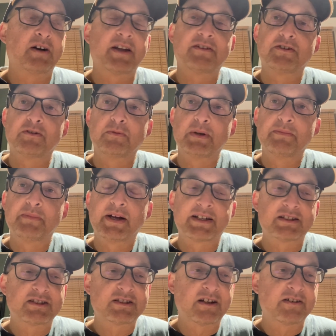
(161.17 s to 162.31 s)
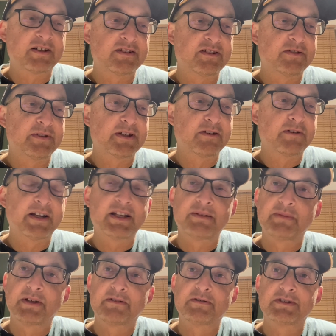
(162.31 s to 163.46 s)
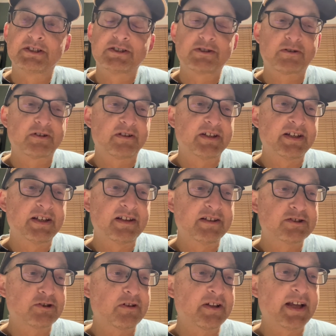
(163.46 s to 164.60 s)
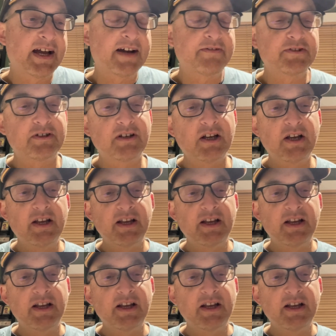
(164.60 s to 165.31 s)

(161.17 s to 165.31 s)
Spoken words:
I don't know when Beckett started doing grading, but it was shortly after.